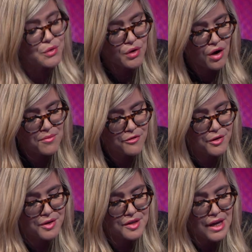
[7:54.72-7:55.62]
your
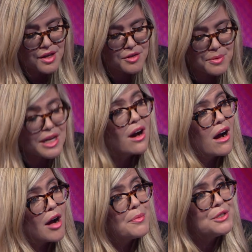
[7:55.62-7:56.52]
conference, to be
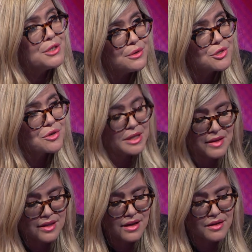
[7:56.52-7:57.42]
carbon neutral in
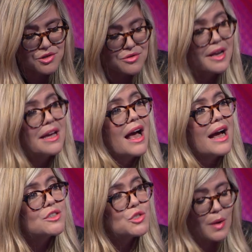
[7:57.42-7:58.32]
this country
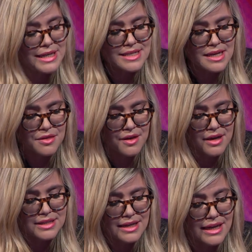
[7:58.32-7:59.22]
at
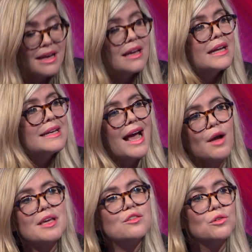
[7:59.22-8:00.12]
2030.
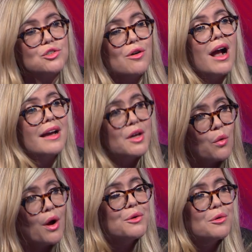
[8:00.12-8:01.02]
Now it's on track, I
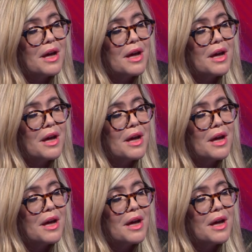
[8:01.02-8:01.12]
quote your